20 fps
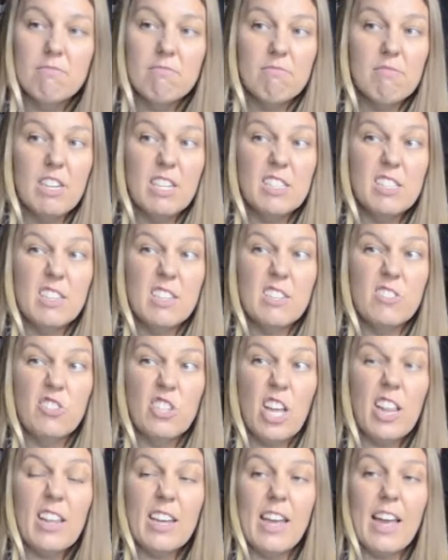into the
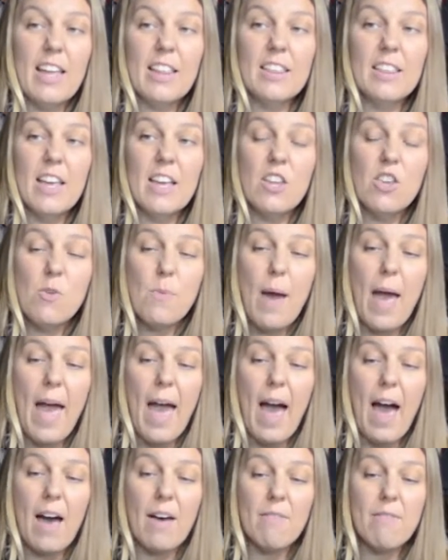jelly, and then you
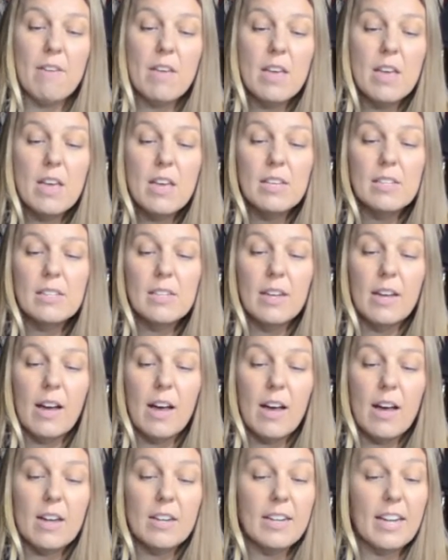have
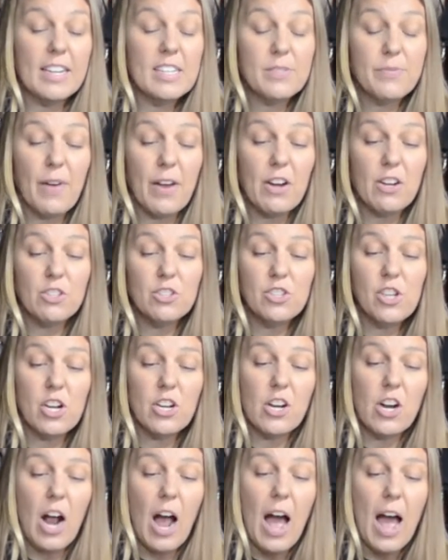a nice fire
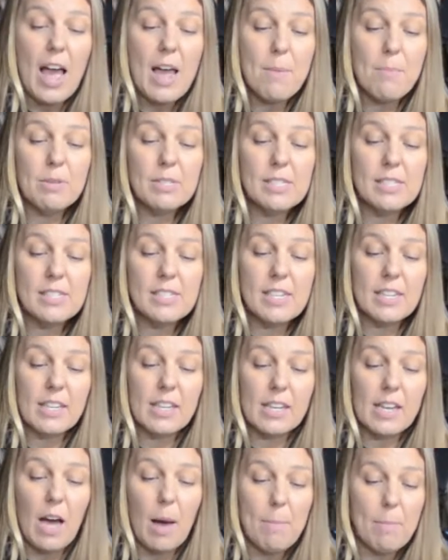starter. I will
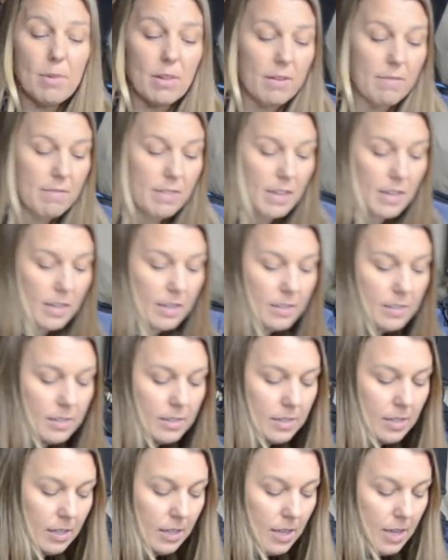stick a couple of
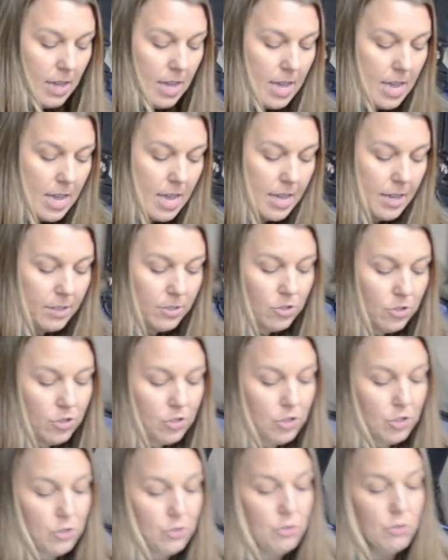these
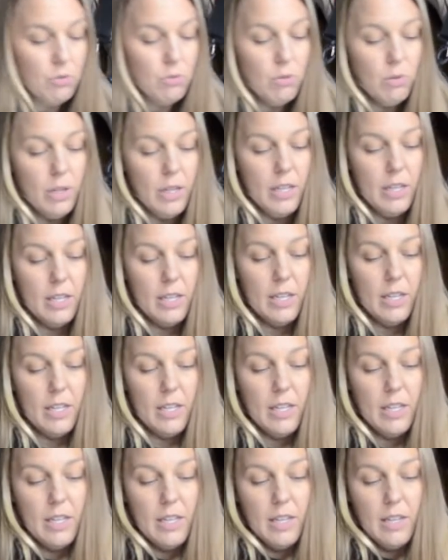into
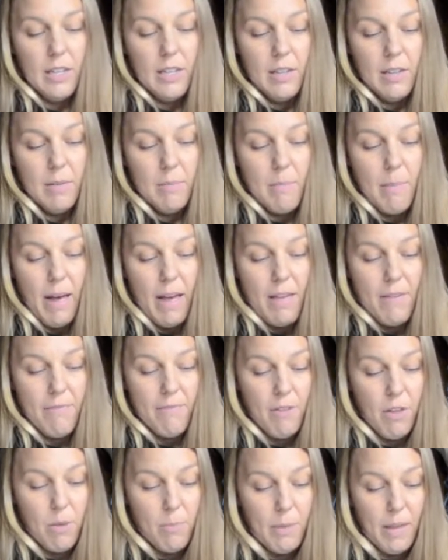my
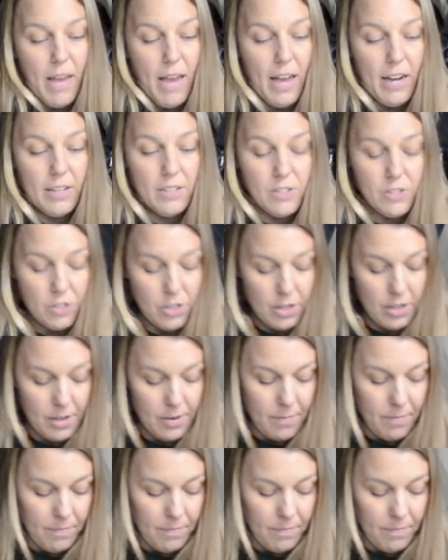film canister,